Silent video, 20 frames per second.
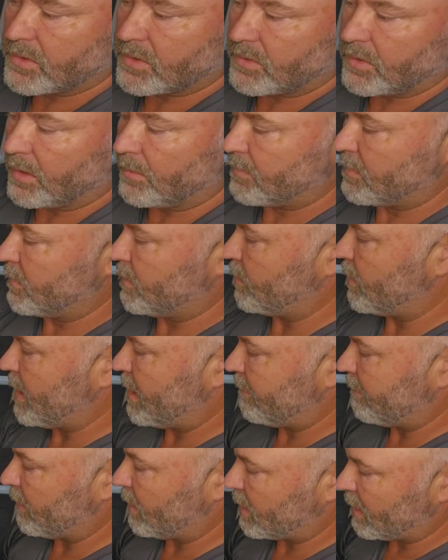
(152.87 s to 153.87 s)
stripped,
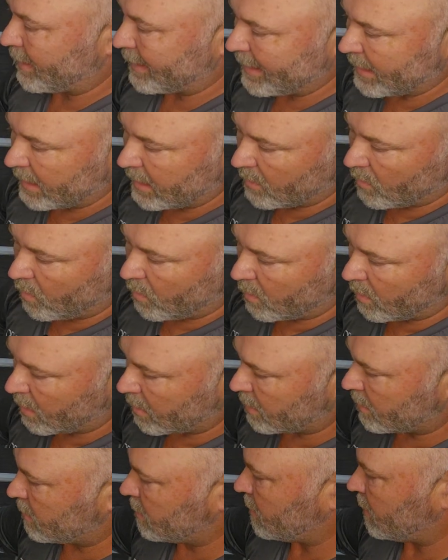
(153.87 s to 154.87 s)
ready for cleaning
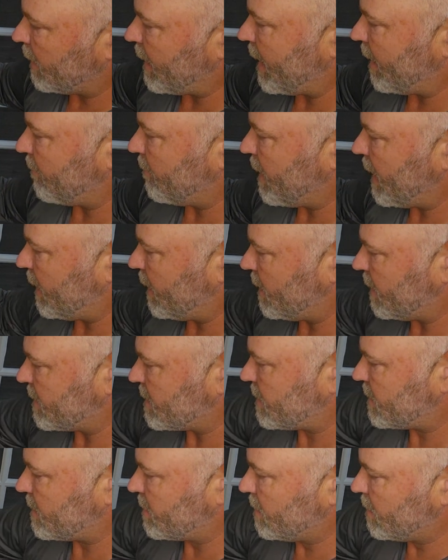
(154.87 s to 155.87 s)
or light
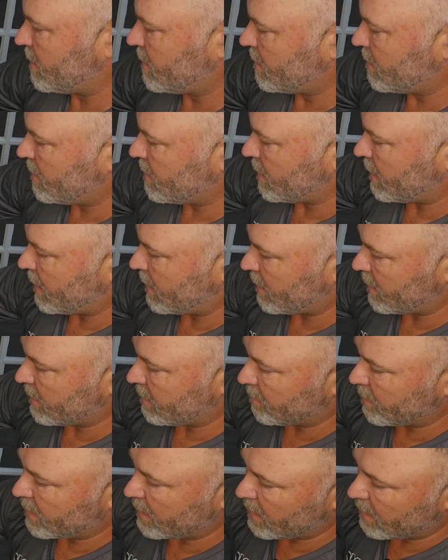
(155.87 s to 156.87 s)
maintenance,
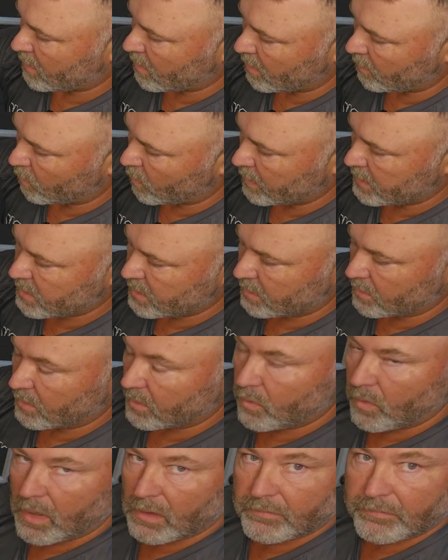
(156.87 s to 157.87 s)
depending on what you're
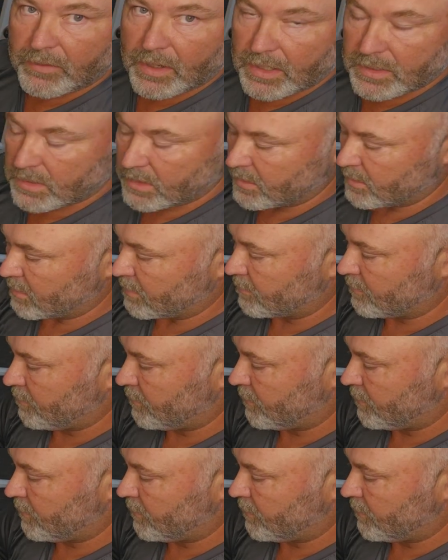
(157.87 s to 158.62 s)
qualified to do.